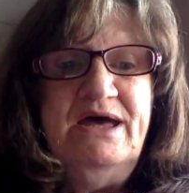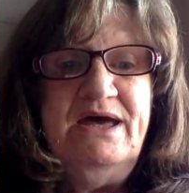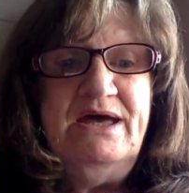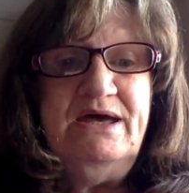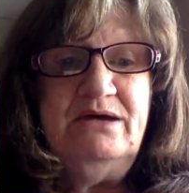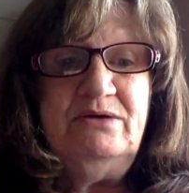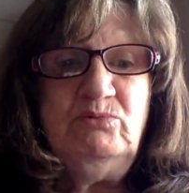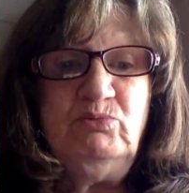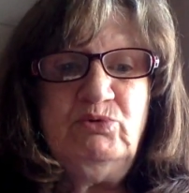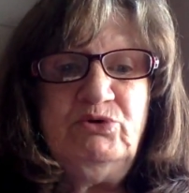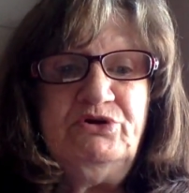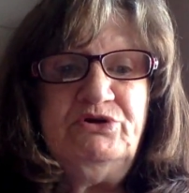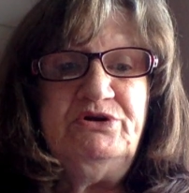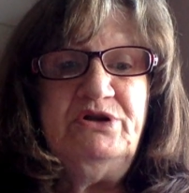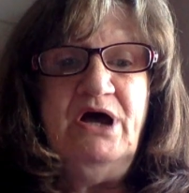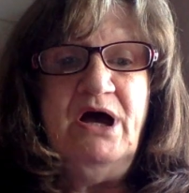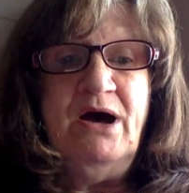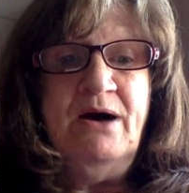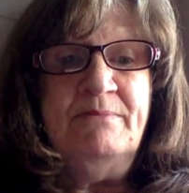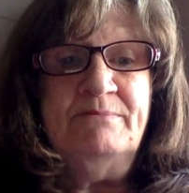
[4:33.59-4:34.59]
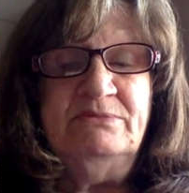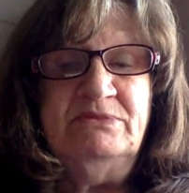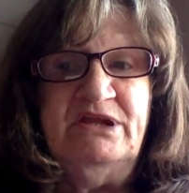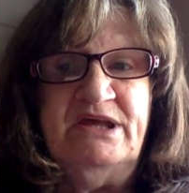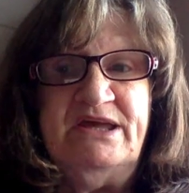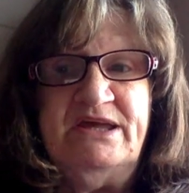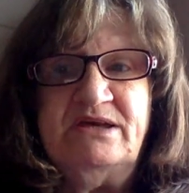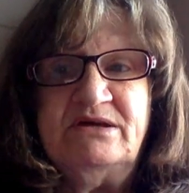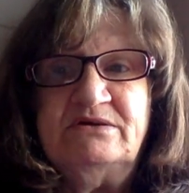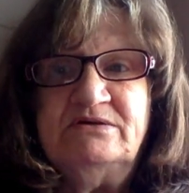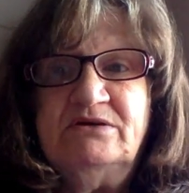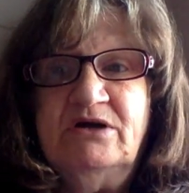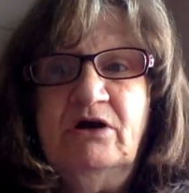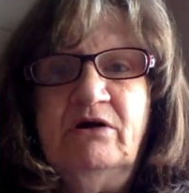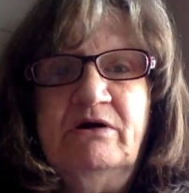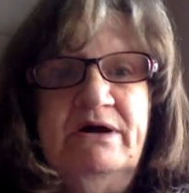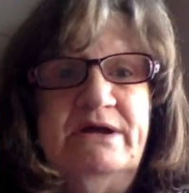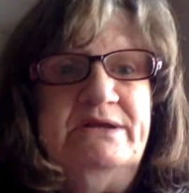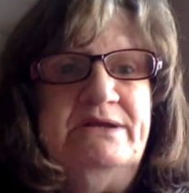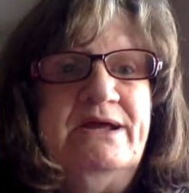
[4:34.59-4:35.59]
Edward Umling.
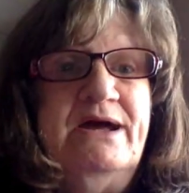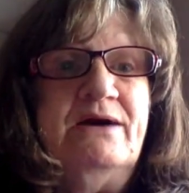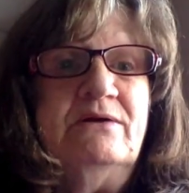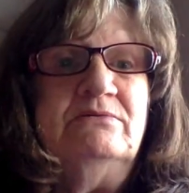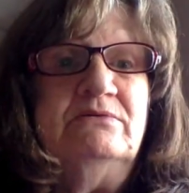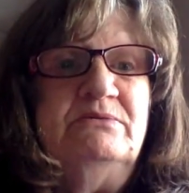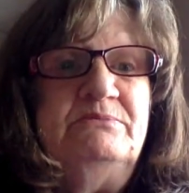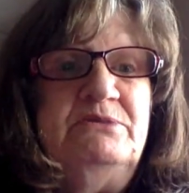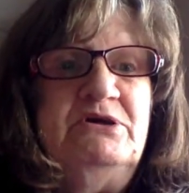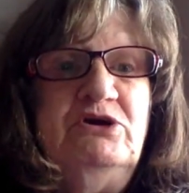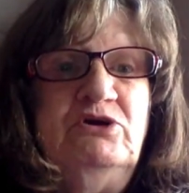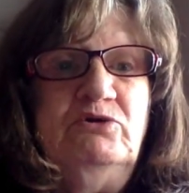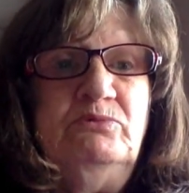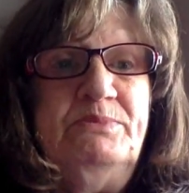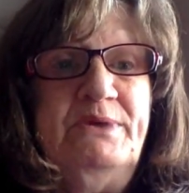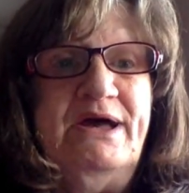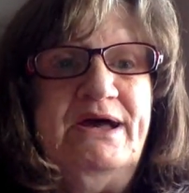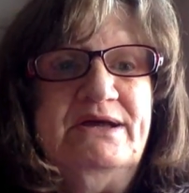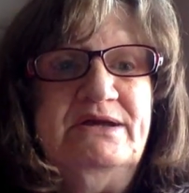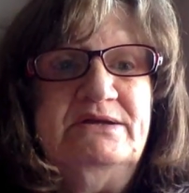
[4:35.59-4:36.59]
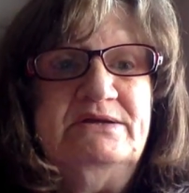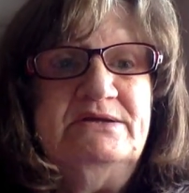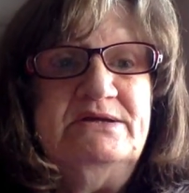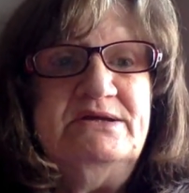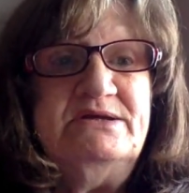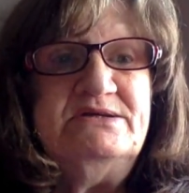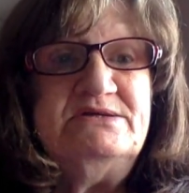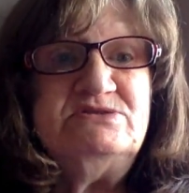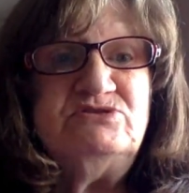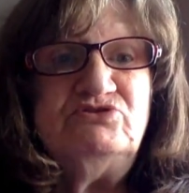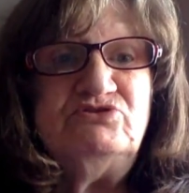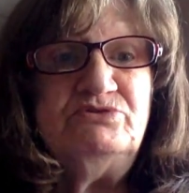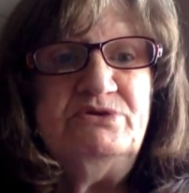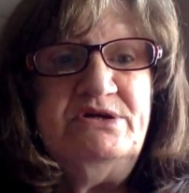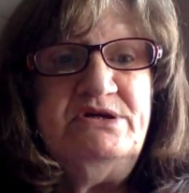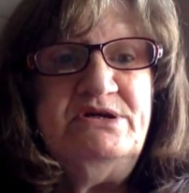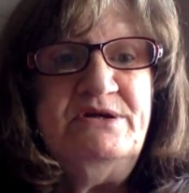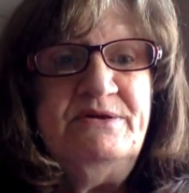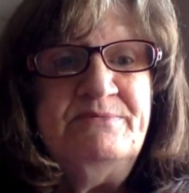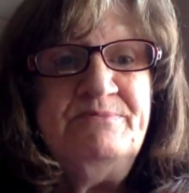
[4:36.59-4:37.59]
All right, now let me go back into
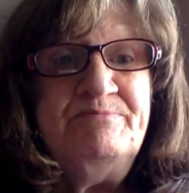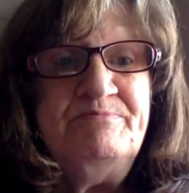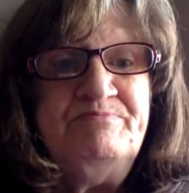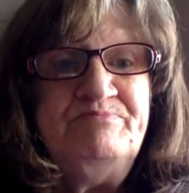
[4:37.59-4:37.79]
history